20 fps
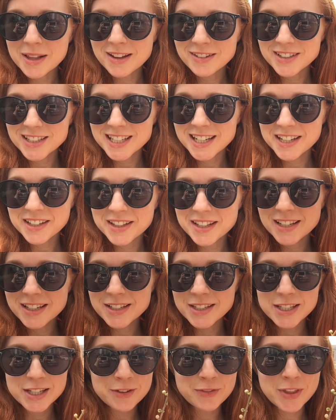allowed to take
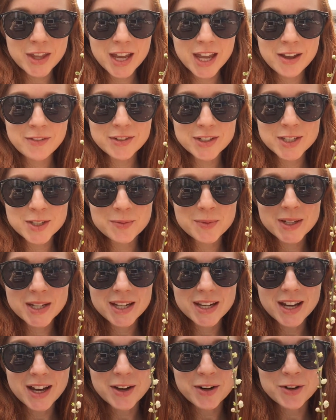this if they gave it to
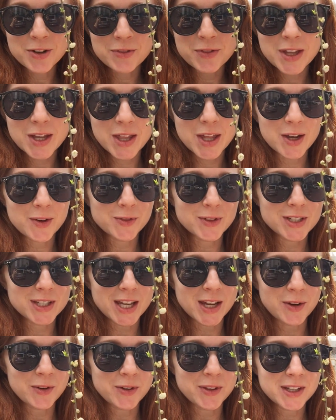me. I don't know if they like
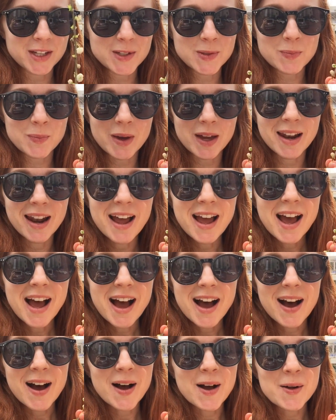recycle these, but
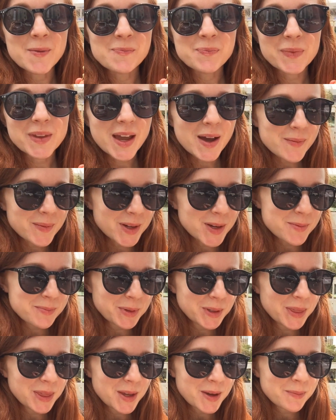yeah, I'm gonna
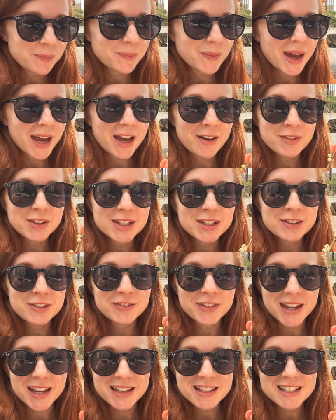put them, I have a little
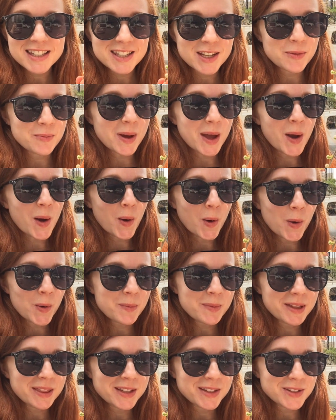vase in my
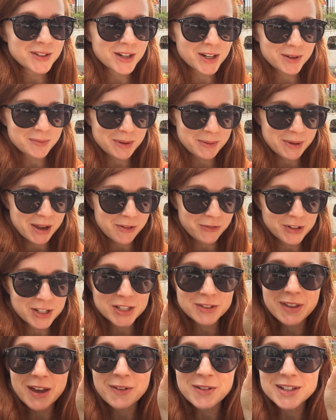home and these are gonna be my
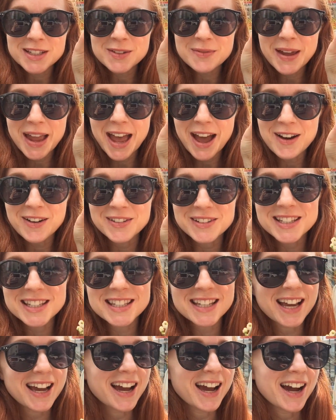first flowers at my house.
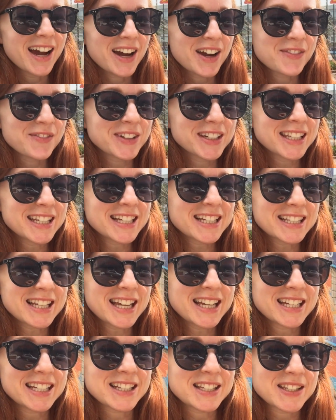I'm really
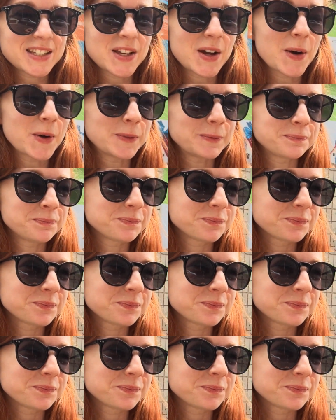excited. So